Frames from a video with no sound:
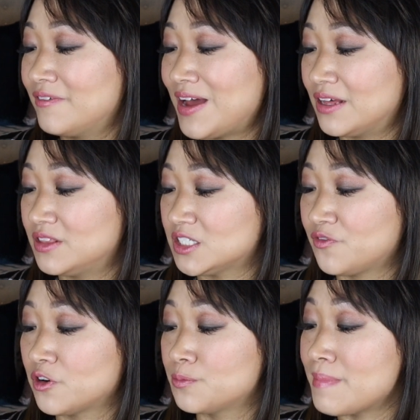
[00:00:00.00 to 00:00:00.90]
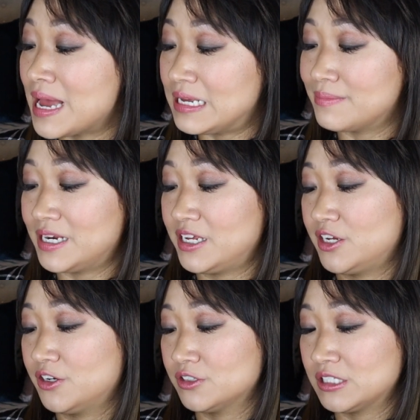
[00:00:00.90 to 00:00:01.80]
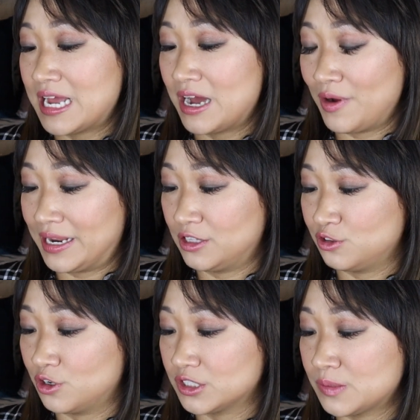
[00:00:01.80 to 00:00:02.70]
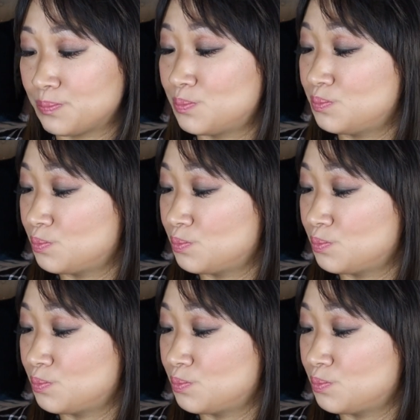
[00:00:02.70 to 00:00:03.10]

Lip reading: I've had this for many years now, and it looks